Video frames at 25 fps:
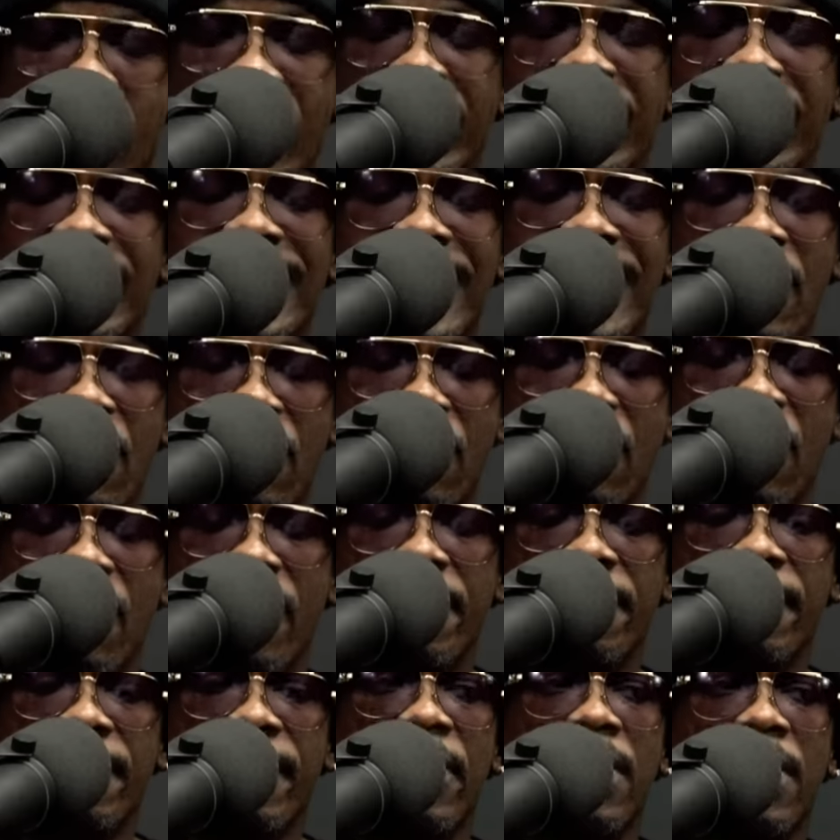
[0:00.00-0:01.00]
the earth.
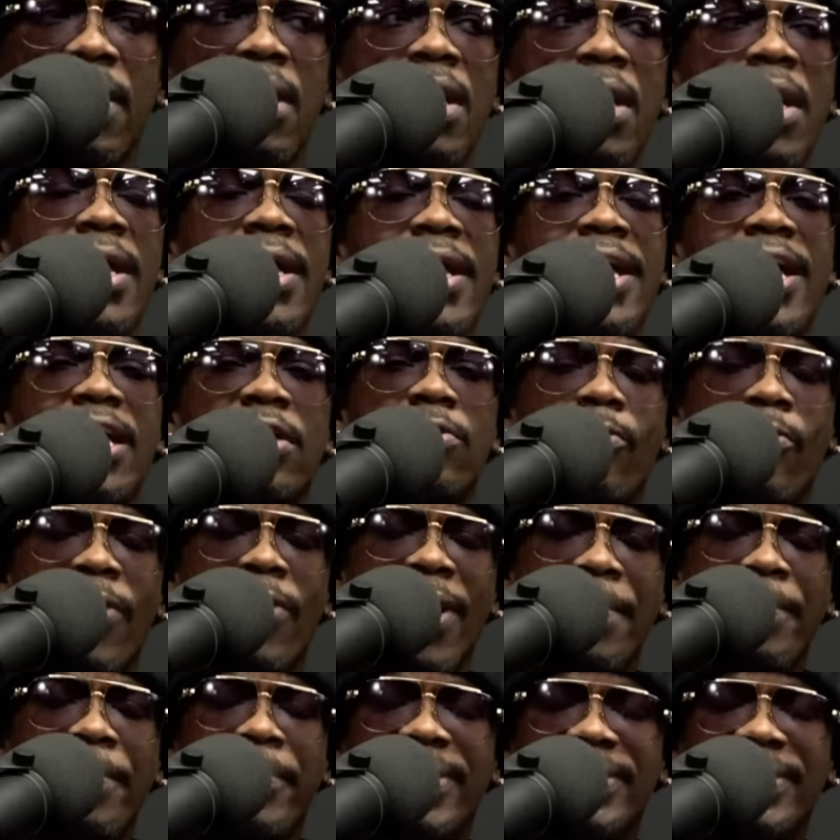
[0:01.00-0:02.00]
It
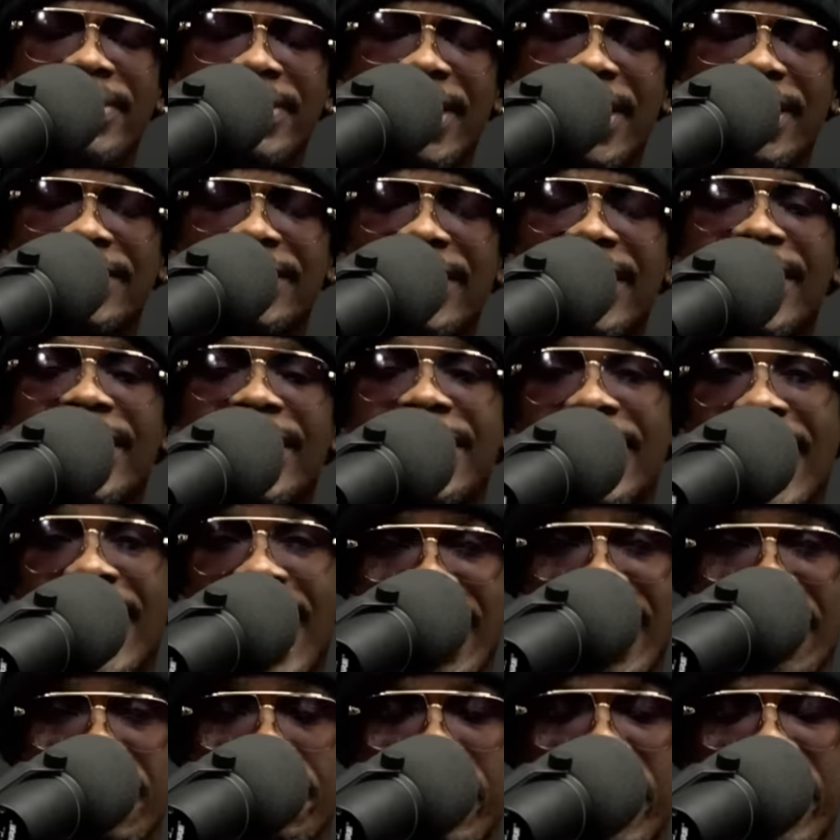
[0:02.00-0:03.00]
represents
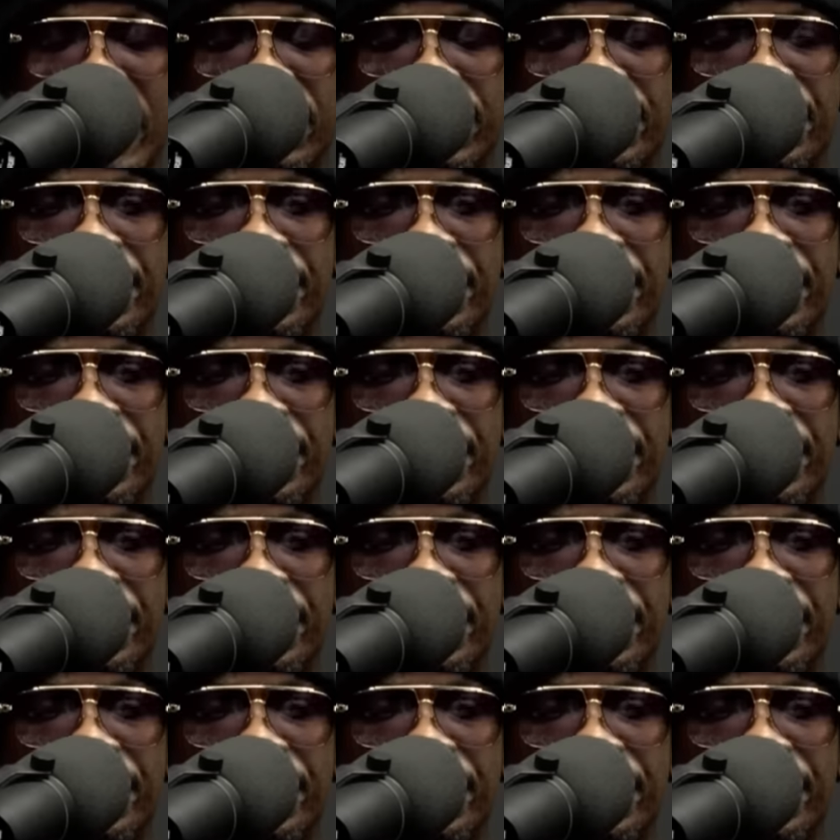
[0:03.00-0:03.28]
enlightenment,